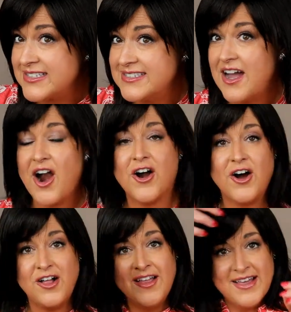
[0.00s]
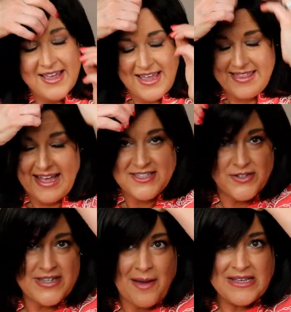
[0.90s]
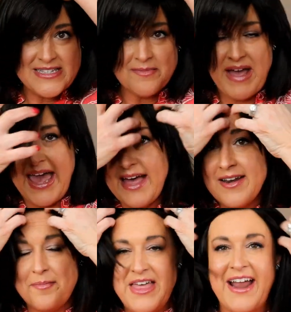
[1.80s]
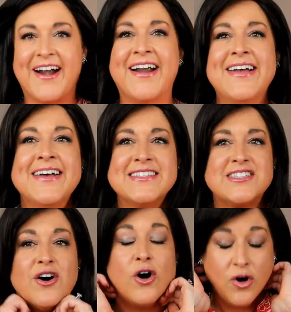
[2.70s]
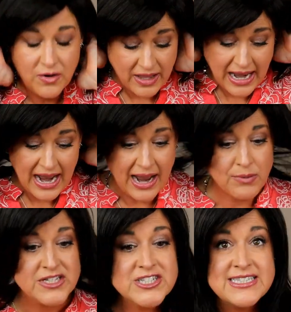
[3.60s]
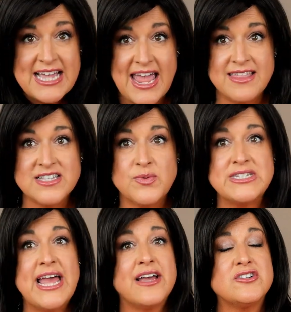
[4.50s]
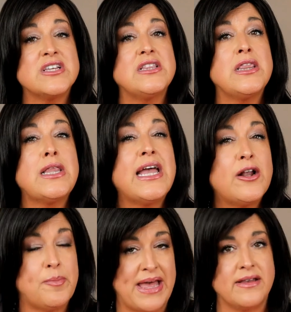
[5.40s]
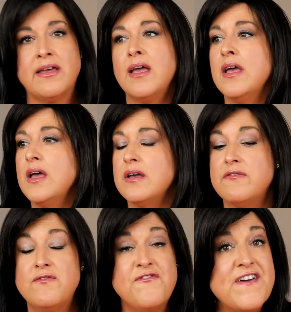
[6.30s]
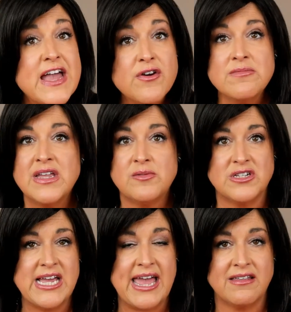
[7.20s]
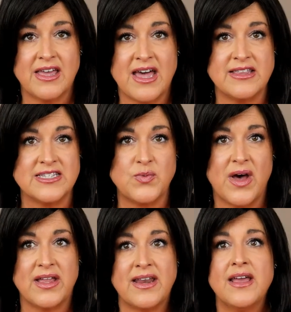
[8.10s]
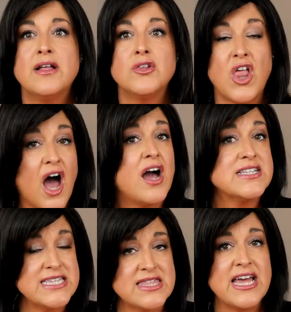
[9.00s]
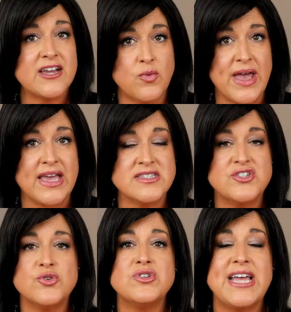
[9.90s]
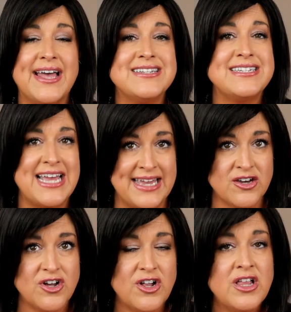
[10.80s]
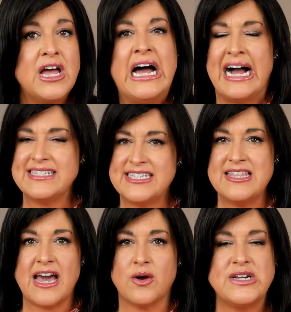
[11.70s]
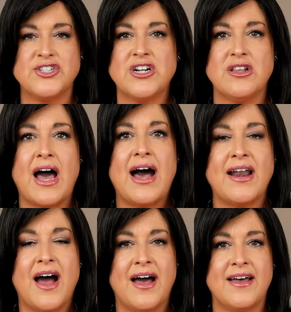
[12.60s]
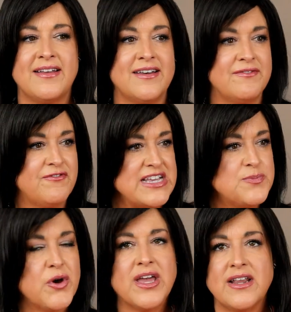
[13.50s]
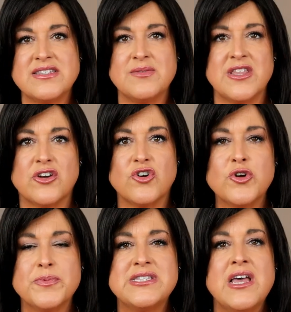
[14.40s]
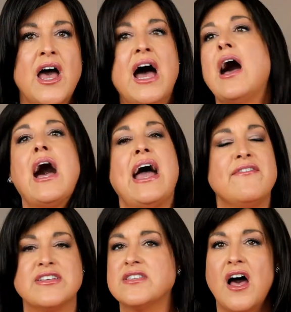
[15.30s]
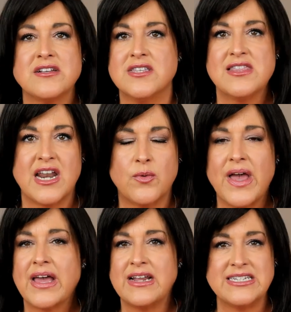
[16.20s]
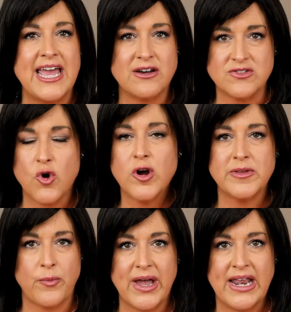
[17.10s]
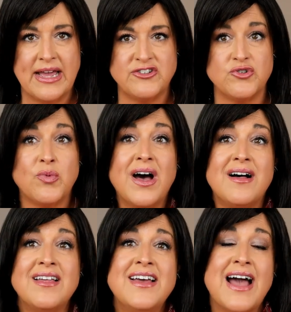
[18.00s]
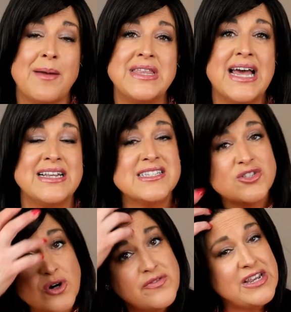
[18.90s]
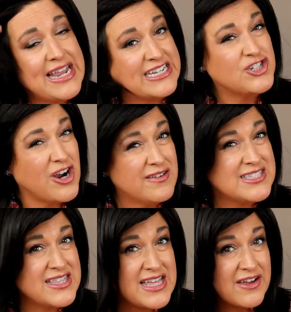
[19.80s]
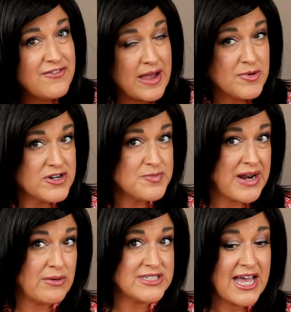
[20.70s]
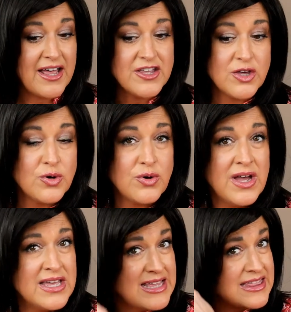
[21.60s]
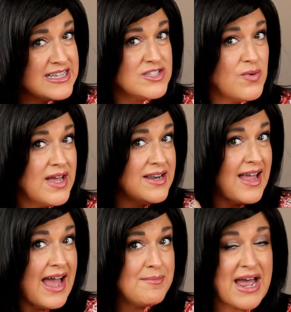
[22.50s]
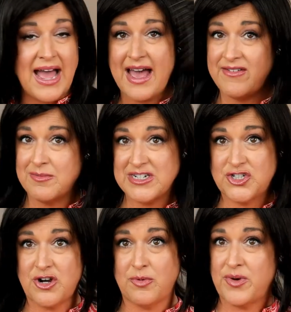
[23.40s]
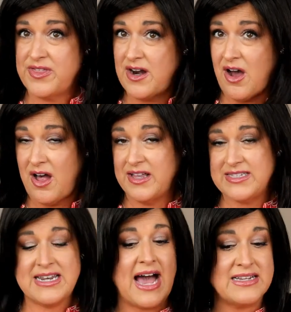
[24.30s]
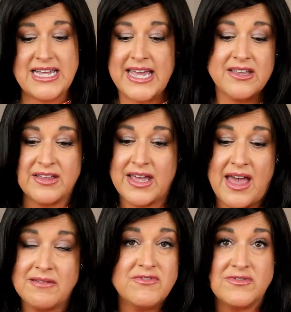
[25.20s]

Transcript: a snarl and that's, you saw me stick my hand up there. So I will just say this one tangles a little bit. Very minimal tangling on this one. Long synthetic wigs do tend to tangle. I see that question a lot on Facebook and in some of the groups. I have this long synthetic wig and it tangles horribly. What can I do? Well, I mean, that is sort of the nature of synthetic fibers, but I will tell you that this one, I'm not having much trouble with at all. It's not tangling